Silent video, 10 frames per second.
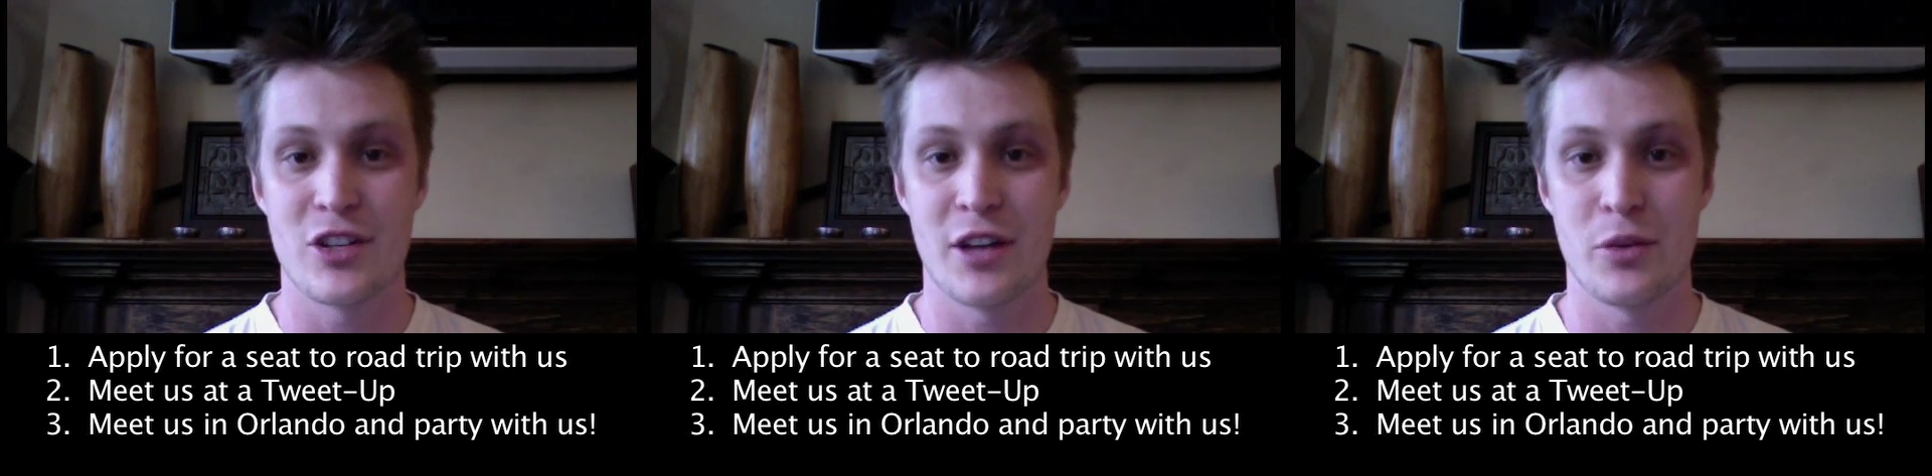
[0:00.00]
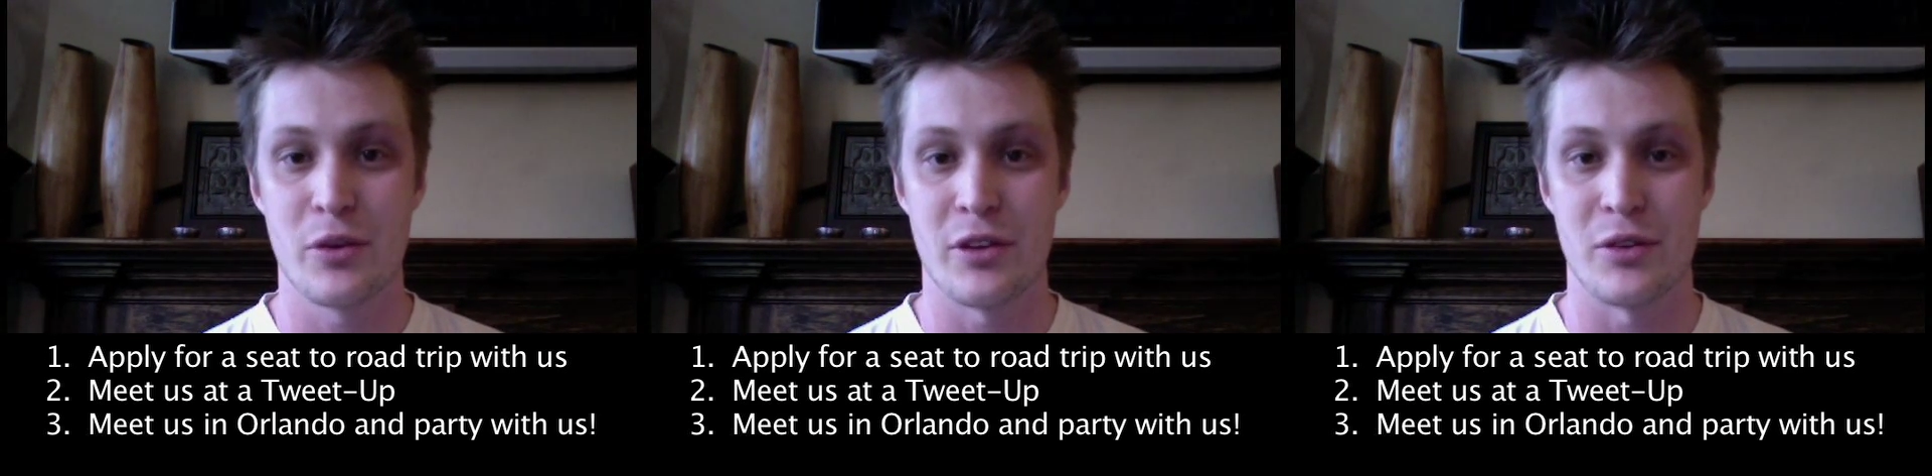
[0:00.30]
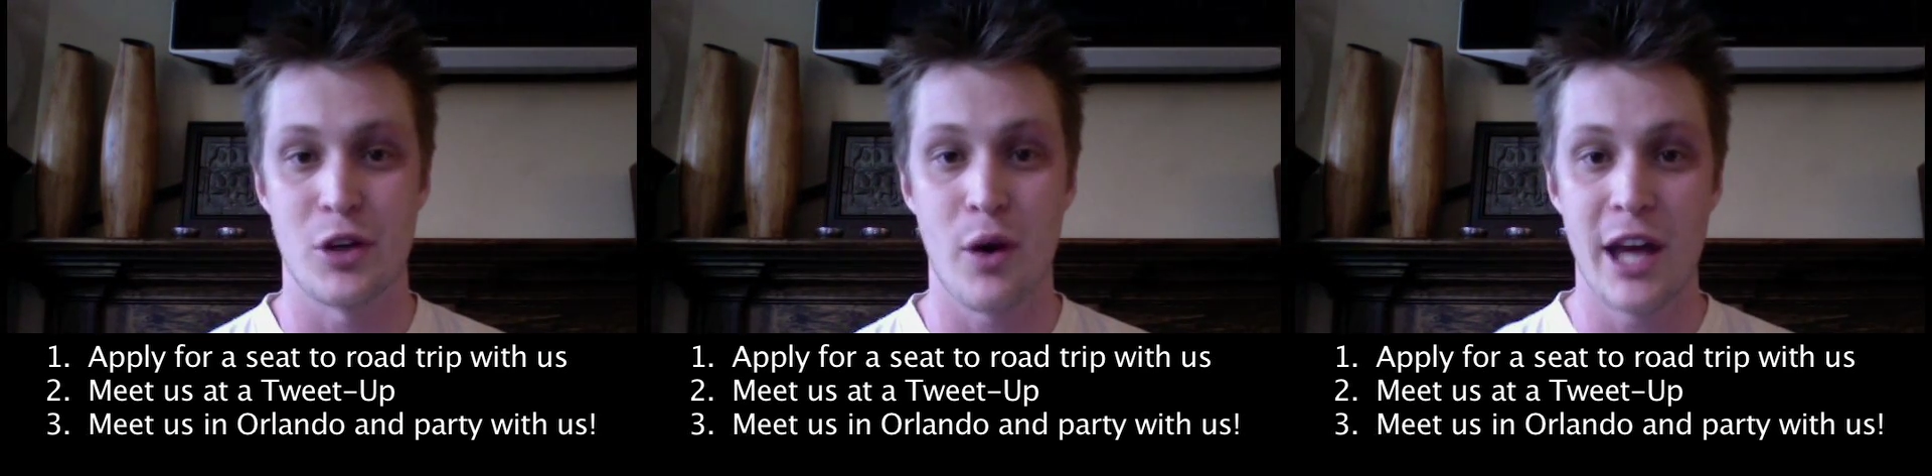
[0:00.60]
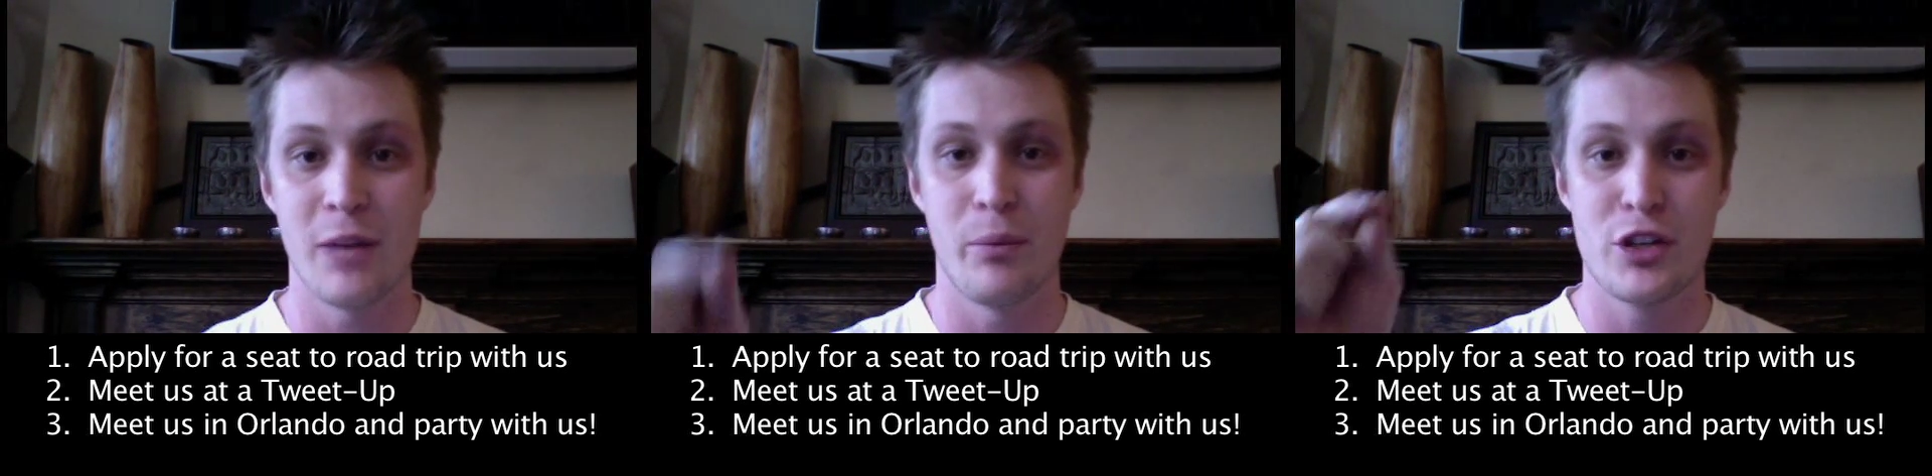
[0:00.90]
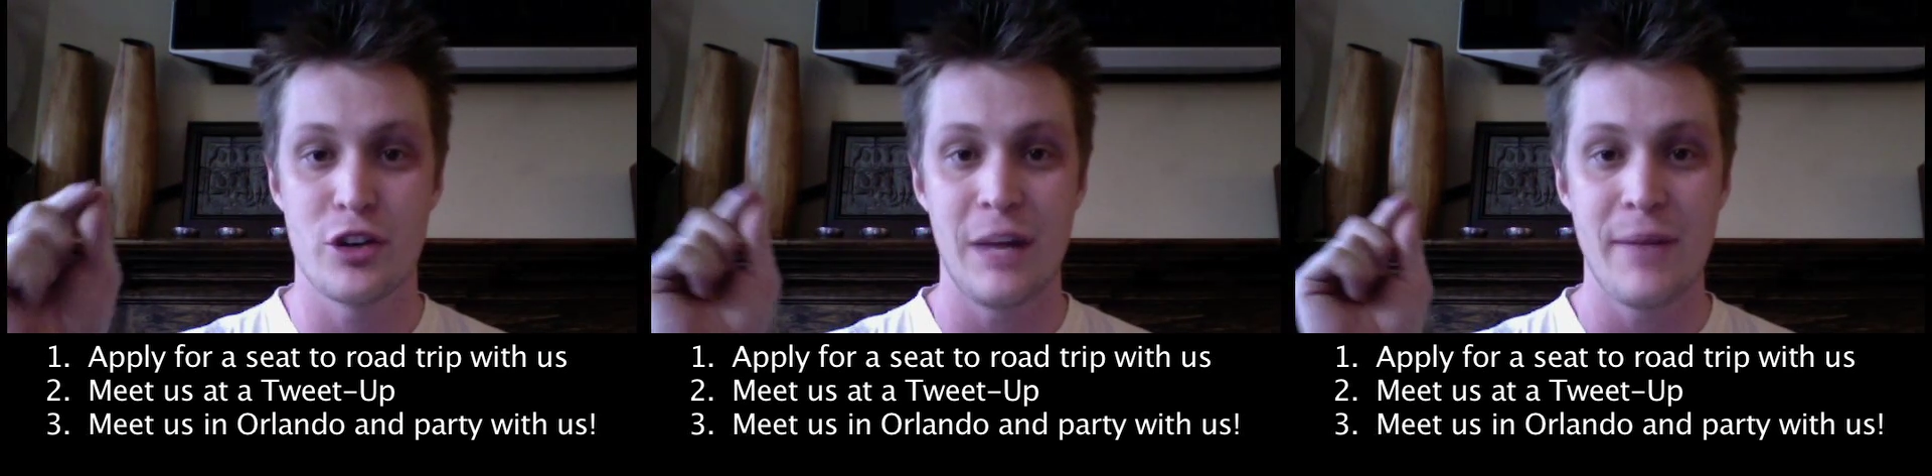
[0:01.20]
to share this with you. So go ahead and
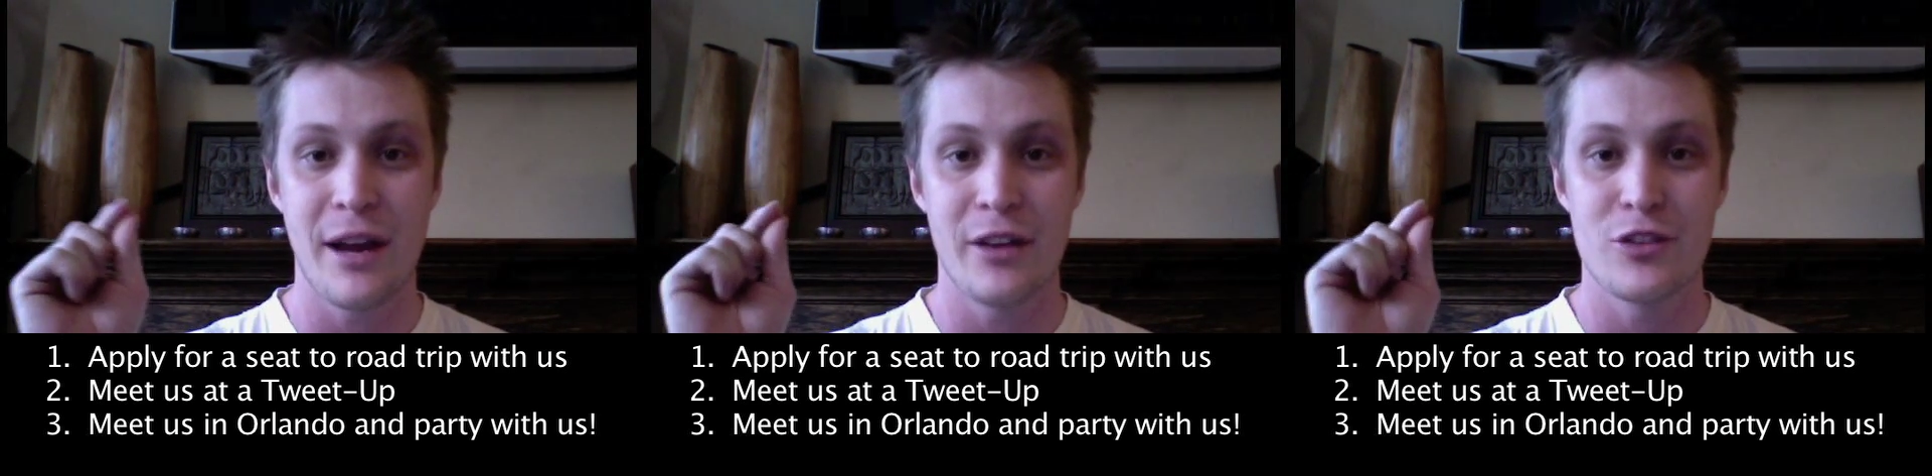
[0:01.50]
put your email